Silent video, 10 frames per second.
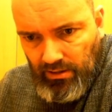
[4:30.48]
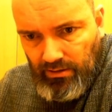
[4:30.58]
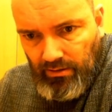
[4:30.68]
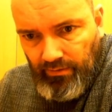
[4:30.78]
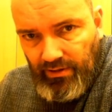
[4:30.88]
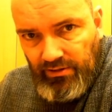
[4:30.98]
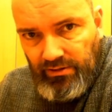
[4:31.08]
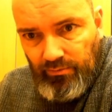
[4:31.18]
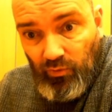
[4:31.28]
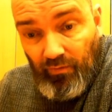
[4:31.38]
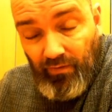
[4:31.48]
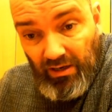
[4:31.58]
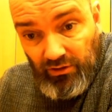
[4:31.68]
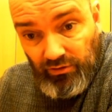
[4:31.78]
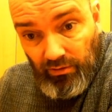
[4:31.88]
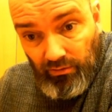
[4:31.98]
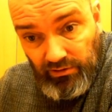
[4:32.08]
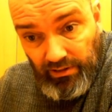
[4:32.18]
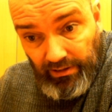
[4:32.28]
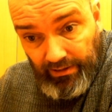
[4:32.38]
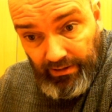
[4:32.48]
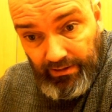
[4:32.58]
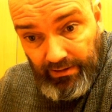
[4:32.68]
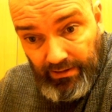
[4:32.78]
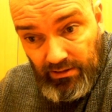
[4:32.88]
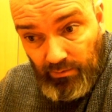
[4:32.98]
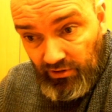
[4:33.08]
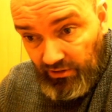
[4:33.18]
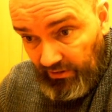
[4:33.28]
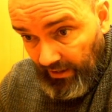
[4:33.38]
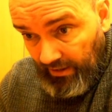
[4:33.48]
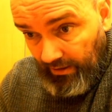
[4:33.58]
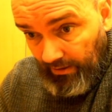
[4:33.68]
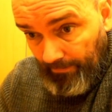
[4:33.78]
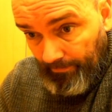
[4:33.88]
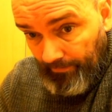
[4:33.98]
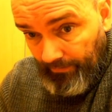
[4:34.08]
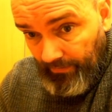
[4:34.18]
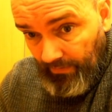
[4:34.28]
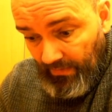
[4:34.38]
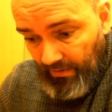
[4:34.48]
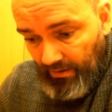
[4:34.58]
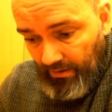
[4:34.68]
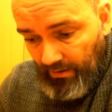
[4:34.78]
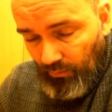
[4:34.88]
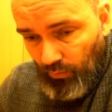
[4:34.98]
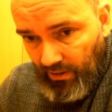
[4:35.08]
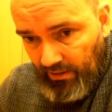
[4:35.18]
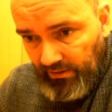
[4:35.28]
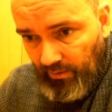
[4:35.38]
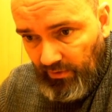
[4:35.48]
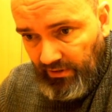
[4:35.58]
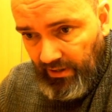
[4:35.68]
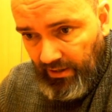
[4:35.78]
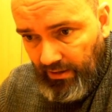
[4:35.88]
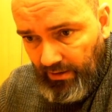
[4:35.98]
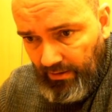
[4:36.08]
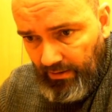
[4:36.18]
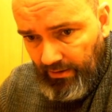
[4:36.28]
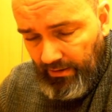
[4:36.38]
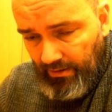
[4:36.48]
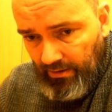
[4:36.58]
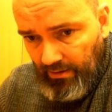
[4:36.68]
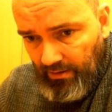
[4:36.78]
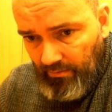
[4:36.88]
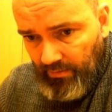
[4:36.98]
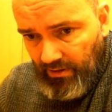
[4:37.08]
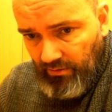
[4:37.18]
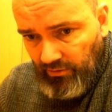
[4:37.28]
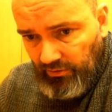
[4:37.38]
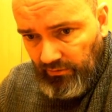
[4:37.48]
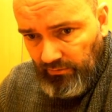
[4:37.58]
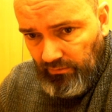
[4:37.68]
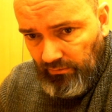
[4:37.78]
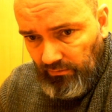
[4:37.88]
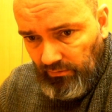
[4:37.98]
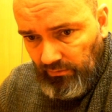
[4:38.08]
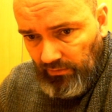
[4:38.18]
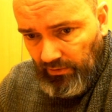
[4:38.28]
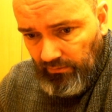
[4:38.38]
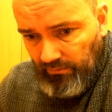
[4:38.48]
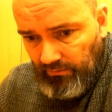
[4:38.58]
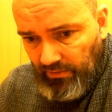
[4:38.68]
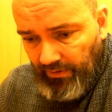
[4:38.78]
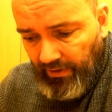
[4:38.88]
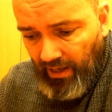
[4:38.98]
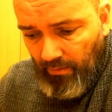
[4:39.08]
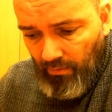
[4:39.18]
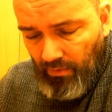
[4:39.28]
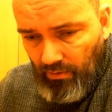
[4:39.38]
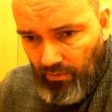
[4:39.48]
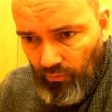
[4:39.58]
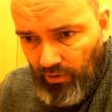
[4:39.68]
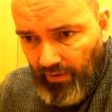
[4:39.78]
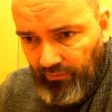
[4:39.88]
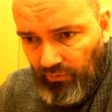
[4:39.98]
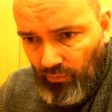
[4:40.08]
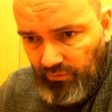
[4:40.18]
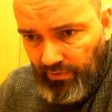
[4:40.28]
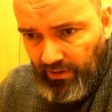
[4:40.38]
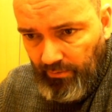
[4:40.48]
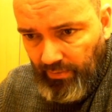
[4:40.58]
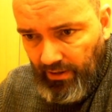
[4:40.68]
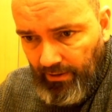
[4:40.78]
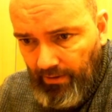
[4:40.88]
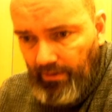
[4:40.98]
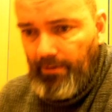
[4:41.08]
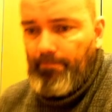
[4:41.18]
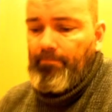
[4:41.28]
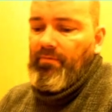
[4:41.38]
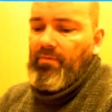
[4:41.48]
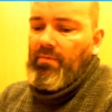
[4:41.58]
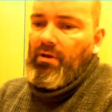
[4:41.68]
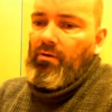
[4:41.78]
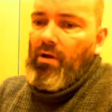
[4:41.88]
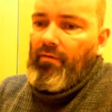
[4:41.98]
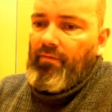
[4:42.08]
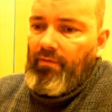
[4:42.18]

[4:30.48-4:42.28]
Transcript: Now this move actually looks like it is a mistake. And why is it a mistake? Because, well, in the game, rook f2 was played by uh, Lagrave.